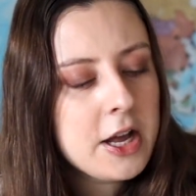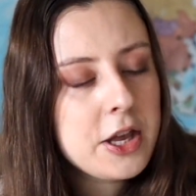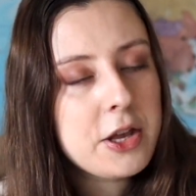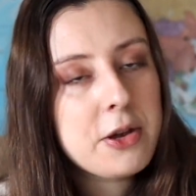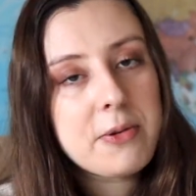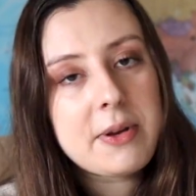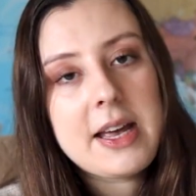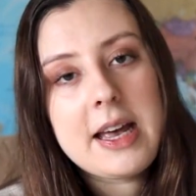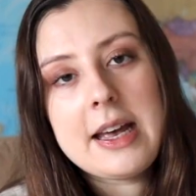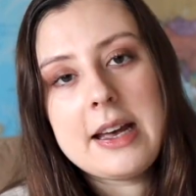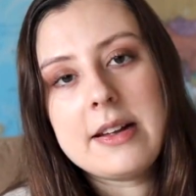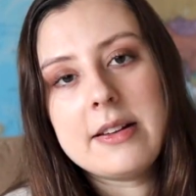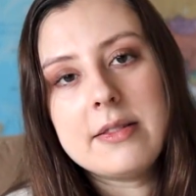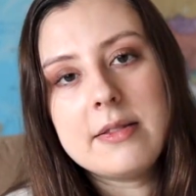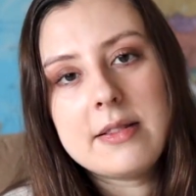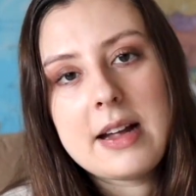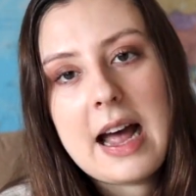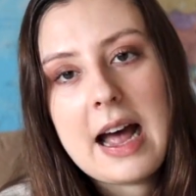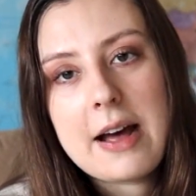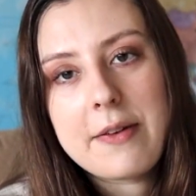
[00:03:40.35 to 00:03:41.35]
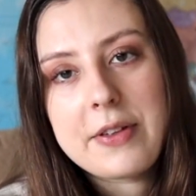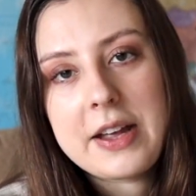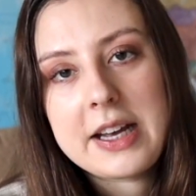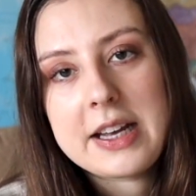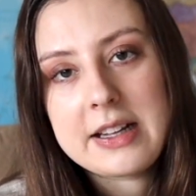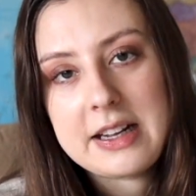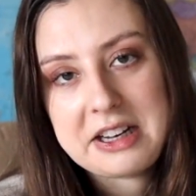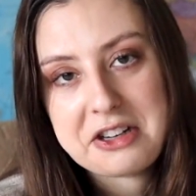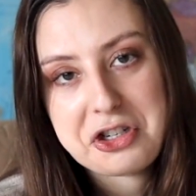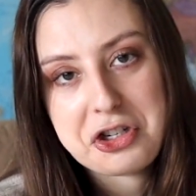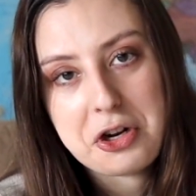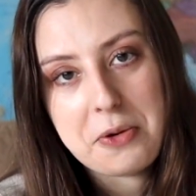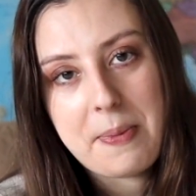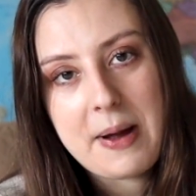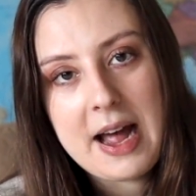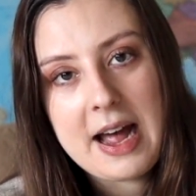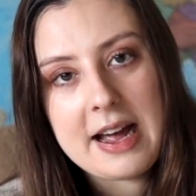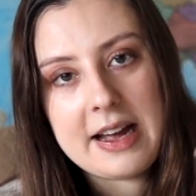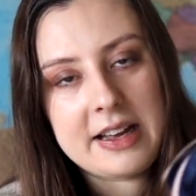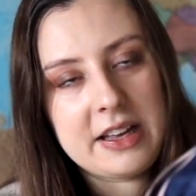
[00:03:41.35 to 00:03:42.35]
You can have like an extra
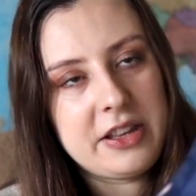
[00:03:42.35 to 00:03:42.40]
bag,